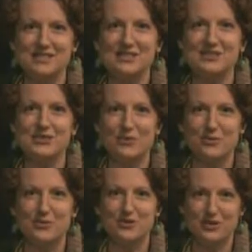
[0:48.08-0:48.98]

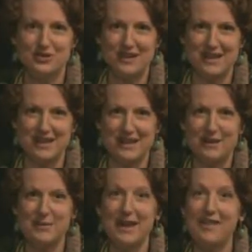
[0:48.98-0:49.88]
Soul's Journey.
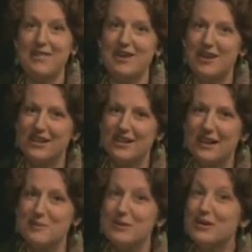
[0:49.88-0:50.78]
I'm Kathy Colley.
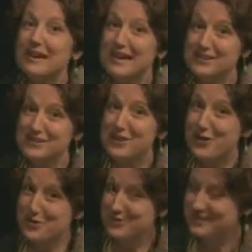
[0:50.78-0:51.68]
I'm your guest
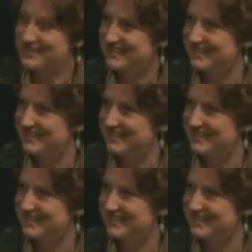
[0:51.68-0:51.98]
host